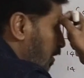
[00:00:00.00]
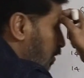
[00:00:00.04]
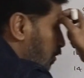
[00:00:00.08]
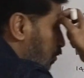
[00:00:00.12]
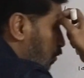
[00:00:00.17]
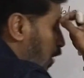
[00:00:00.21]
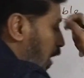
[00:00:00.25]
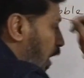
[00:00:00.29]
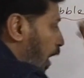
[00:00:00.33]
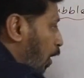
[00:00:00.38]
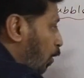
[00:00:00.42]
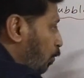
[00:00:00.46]

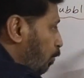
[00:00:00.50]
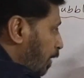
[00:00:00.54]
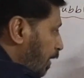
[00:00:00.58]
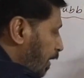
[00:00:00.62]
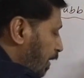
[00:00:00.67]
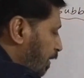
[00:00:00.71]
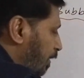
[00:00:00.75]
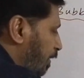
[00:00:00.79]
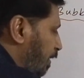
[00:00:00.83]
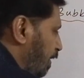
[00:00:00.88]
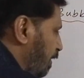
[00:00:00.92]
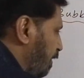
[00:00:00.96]
So how many
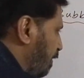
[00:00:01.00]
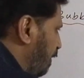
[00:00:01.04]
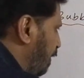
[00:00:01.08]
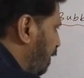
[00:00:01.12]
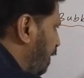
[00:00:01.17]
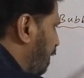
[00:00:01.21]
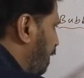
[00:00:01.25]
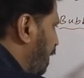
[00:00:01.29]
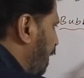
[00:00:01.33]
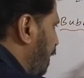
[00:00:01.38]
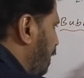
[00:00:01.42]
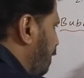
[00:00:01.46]
iteration
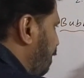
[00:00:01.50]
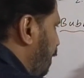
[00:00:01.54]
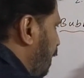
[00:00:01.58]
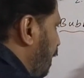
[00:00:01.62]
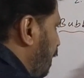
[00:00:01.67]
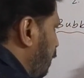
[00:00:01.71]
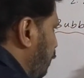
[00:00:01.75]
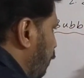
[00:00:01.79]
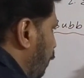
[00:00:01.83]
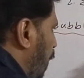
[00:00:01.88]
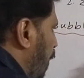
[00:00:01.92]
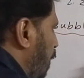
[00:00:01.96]
it takes
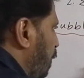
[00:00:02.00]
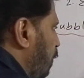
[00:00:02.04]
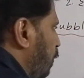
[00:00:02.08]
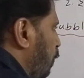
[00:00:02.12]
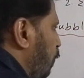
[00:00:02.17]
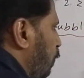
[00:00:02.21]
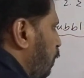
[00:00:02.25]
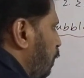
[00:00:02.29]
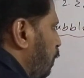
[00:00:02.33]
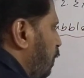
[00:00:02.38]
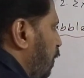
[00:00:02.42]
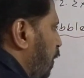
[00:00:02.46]
place? 1
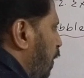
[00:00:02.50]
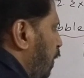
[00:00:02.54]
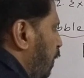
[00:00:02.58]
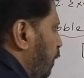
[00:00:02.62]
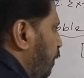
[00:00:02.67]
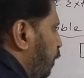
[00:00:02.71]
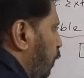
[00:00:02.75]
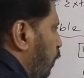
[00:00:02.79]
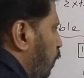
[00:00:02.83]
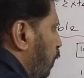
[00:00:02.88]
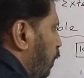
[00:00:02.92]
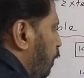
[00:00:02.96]
2 3
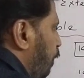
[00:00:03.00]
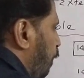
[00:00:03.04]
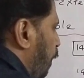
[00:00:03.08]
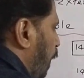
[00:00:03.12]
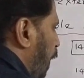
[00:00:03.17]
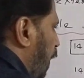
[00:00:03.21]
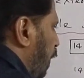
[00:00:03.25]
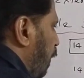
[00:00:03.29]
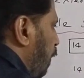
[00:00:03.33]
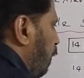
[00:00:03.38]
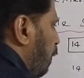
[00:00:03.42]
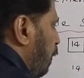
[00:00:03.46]
4
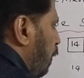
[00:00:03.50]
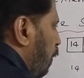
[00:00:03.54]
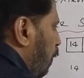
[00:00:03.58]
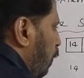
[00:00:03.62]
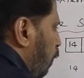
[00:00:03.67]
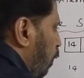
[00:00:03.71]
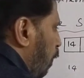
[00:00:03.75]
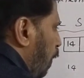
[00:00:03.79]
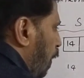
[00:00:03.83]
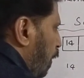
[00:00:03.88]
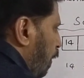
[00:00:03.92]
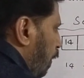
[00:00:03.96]
5.
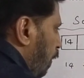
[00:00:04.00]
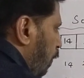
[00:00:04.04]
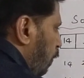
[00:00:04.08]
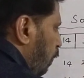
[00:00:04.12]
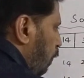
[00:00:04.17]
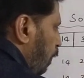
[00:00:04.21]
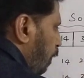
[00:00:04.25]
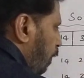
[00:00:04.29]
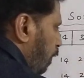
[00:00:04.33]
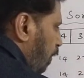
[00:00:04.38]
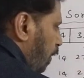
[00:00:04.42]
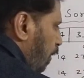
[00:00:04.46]
1
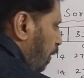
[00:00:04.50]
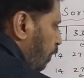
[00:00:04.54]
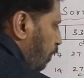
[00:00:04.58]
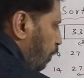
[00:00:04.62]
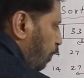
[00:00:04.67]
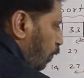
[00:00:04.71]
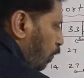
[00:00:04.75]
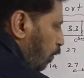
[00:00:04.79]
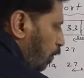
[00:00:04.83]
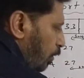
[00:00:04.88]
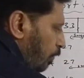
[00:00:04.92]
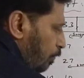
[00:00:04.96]
2 3
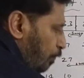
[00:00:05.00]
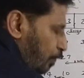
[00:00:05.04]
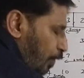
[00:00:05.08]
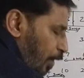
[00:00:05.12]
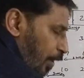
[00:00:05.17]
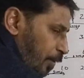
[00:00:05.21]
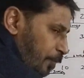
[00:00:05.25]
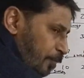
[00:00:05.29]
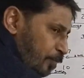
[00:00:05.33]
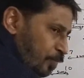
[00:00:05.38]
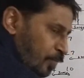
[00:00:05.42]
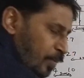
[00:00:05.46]
4
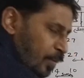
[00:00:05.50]
5.